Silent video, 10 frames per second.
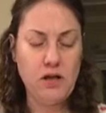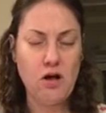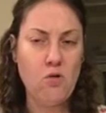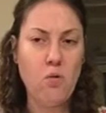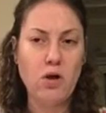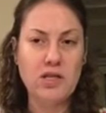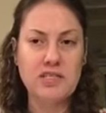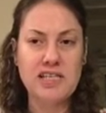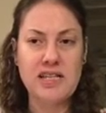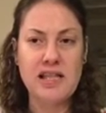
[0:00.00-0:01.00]
a
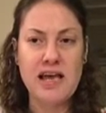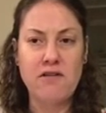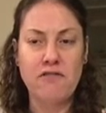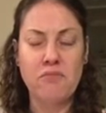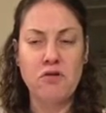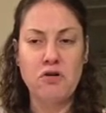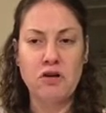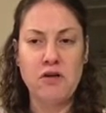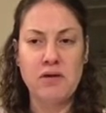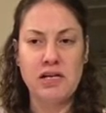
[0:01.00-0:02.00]
wallet in there if I'm not
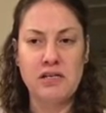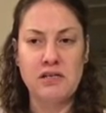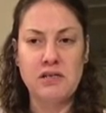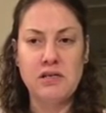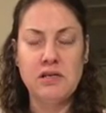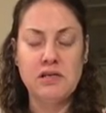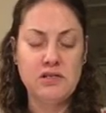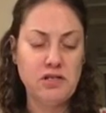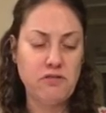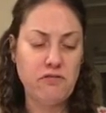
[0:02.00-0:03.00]
going
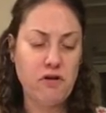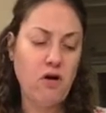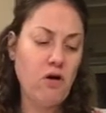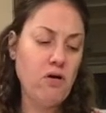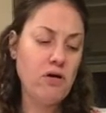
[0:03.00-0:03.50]
too far,